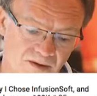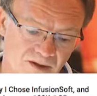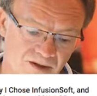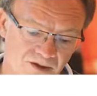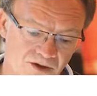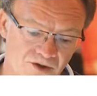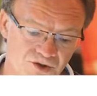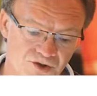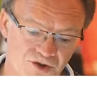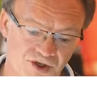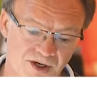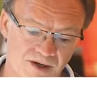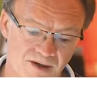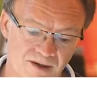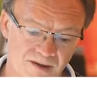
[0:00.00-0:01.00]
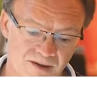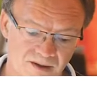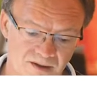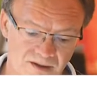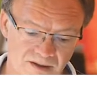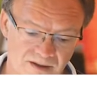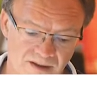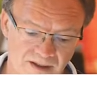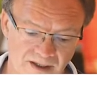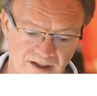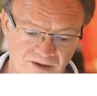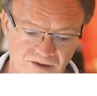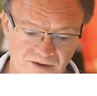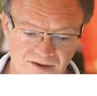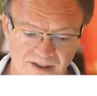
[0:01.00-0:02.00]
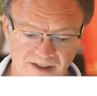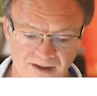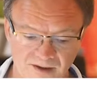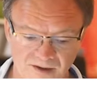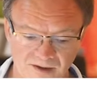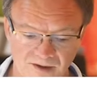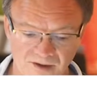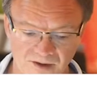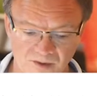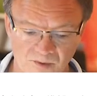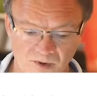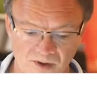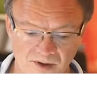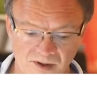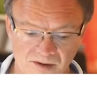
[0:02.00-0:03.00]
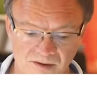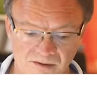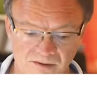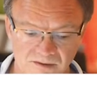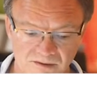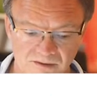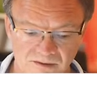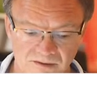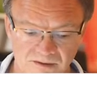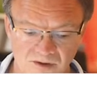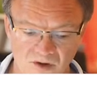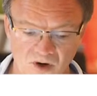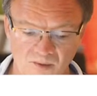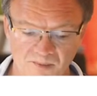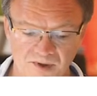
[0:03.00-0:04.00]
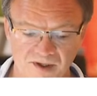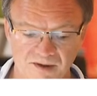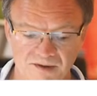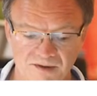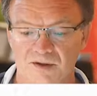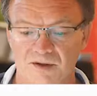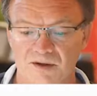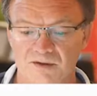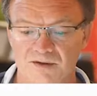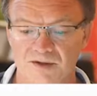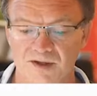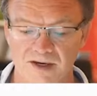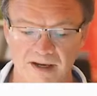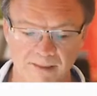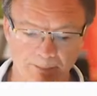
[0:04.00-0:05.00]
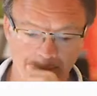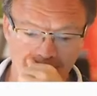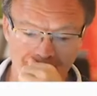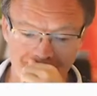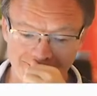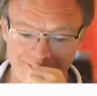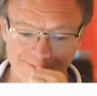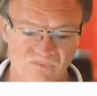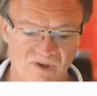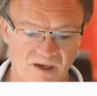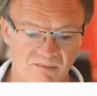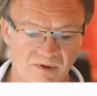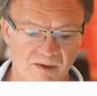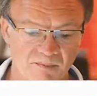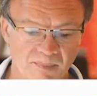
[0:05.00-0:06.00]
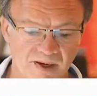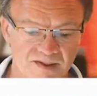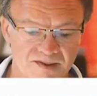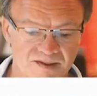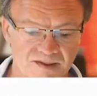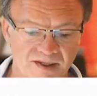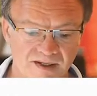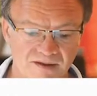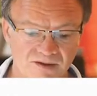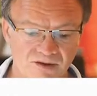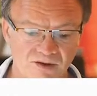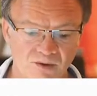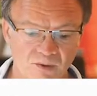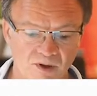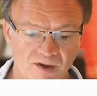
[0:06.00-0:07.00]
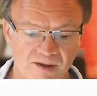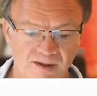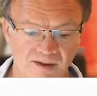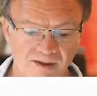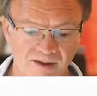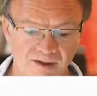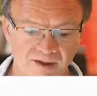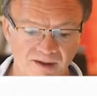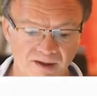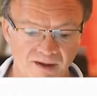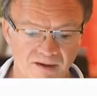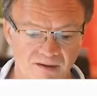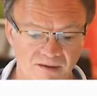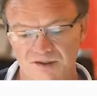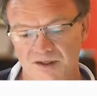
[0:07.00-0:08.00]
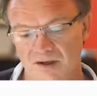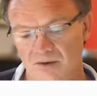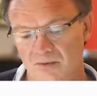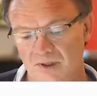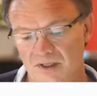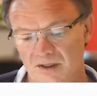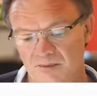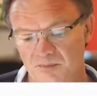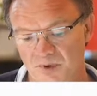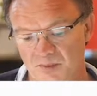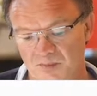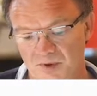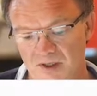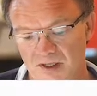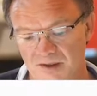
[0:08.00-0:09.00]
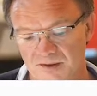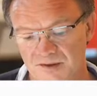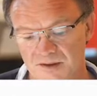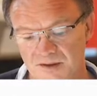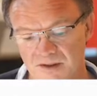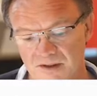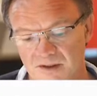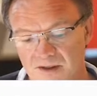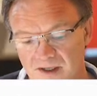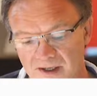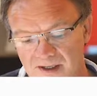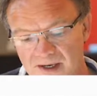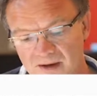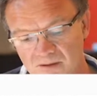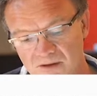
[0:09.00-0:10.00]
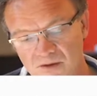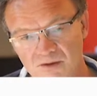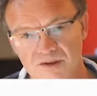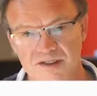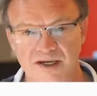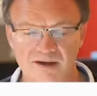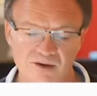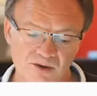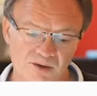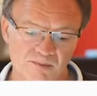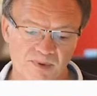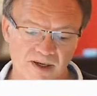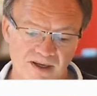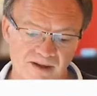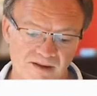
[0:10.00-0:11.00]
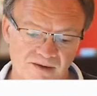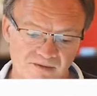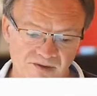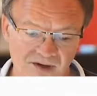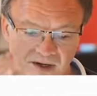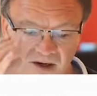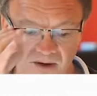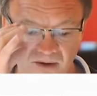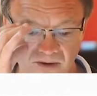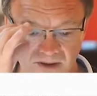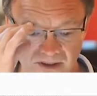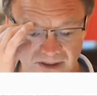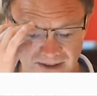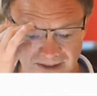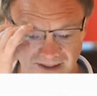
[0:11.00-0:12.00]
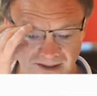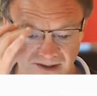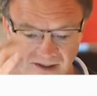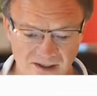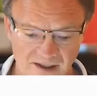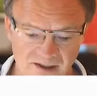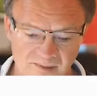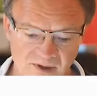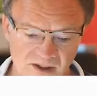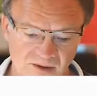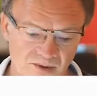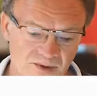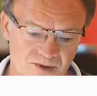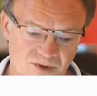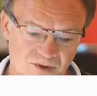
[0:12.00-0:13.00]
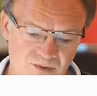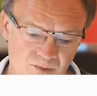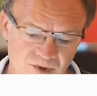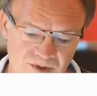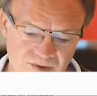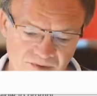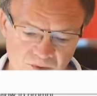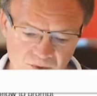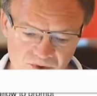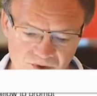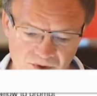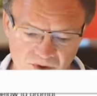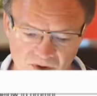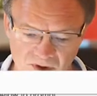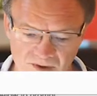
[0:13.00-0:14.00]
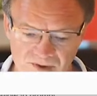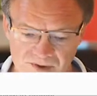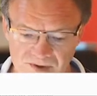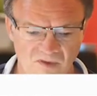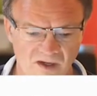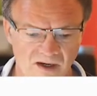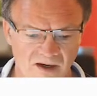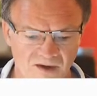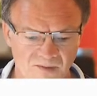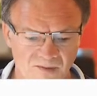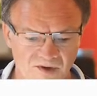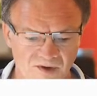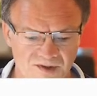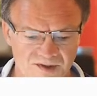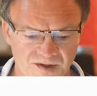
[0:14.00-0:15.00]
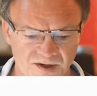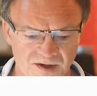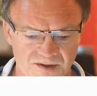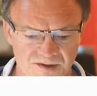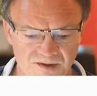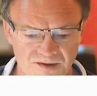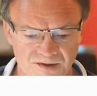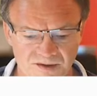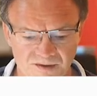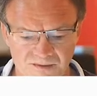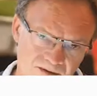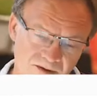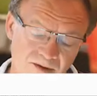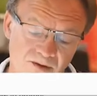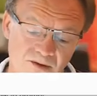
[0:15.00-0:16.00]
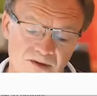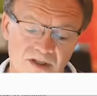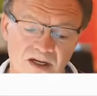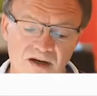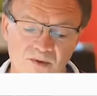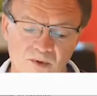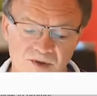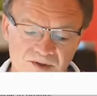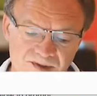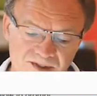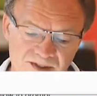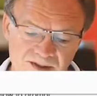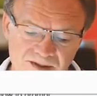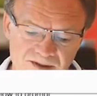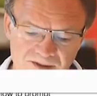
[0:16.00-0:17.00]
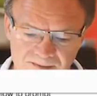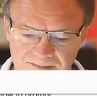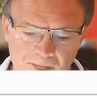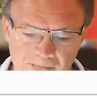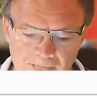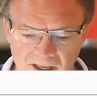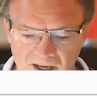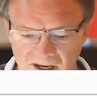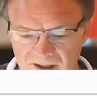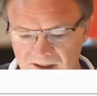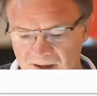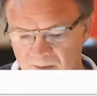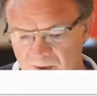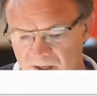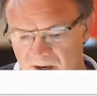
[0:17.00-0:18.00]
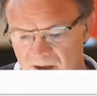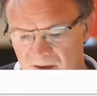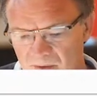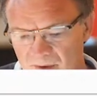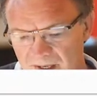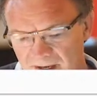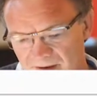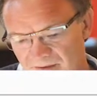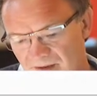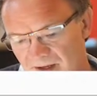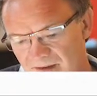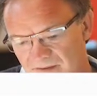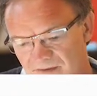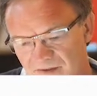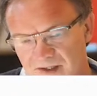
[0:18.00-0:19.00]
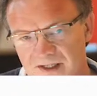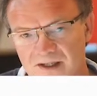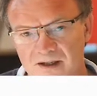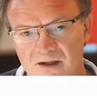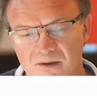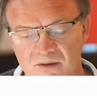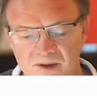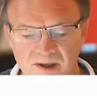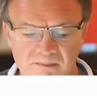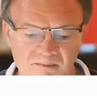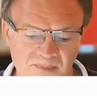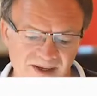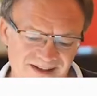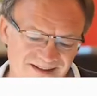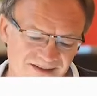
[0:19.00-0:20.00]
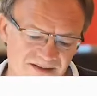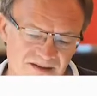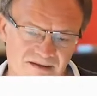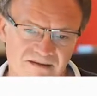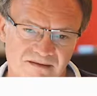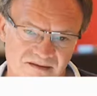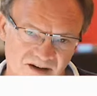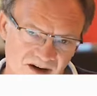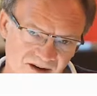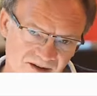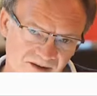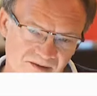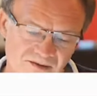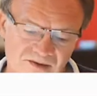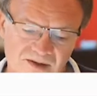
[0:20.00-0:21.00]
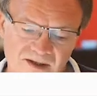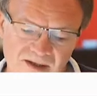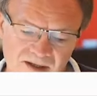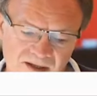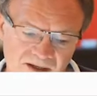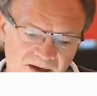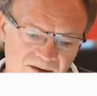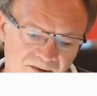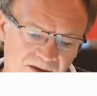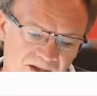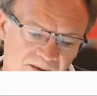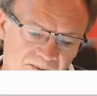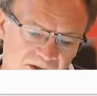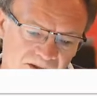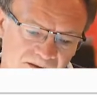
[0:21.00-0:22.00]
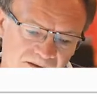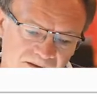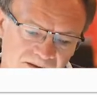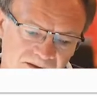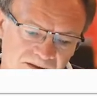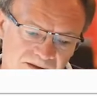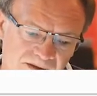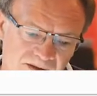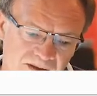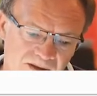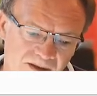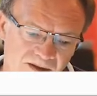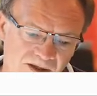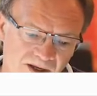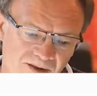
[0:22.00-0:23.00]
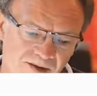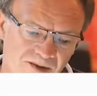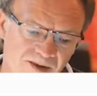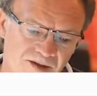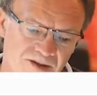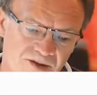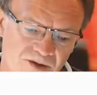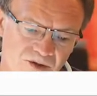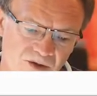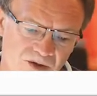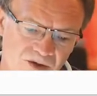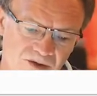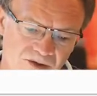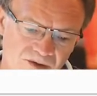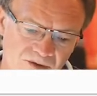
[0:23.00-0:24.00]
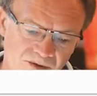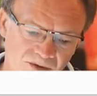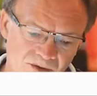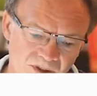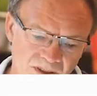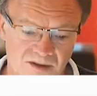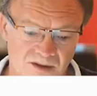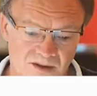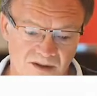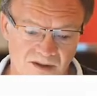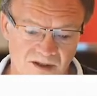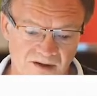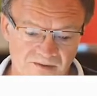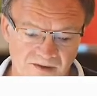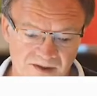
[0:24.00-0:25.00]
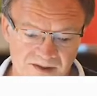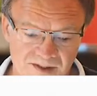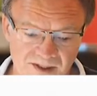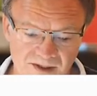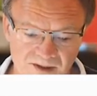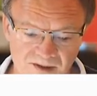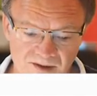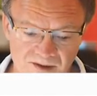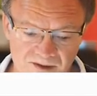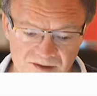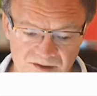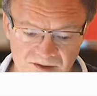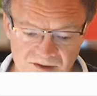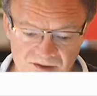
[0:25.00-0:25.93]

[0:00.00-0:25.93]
and you go share, and you take the URL, copy you go to the campaign. Now I'm going to paste that URL in there. See how quickly it populates. And now it looks like you can play the video in the email, which of course you can't. I can resize it. So it looks like I want to see it. And there we go. We have a video embedded kind of in our email. Other things that you can do, if I take these